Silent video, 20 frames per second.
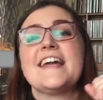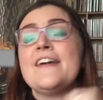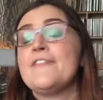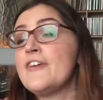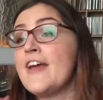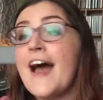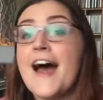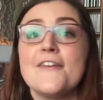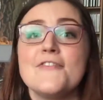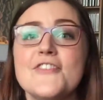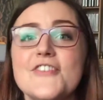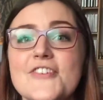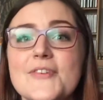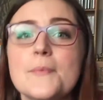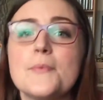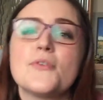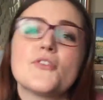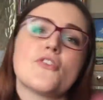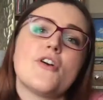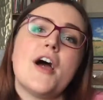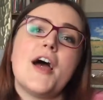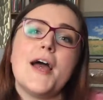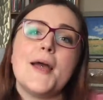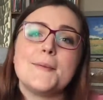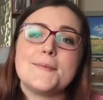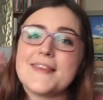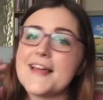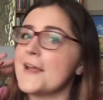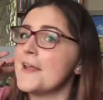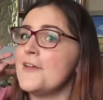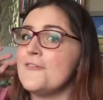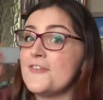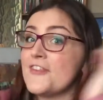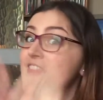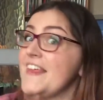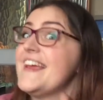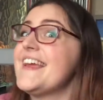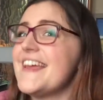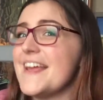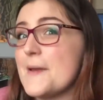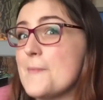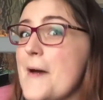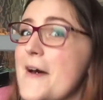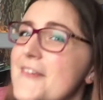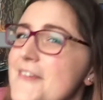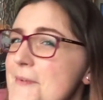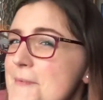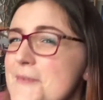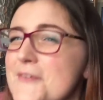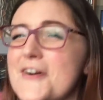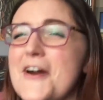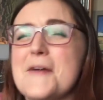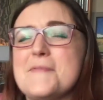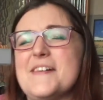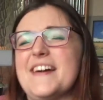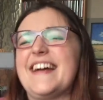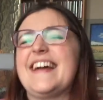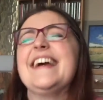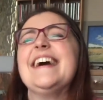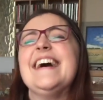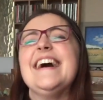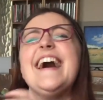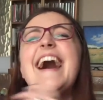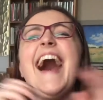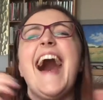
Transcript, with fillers: If you haven't subscribed, thank you for thinking about subscribing.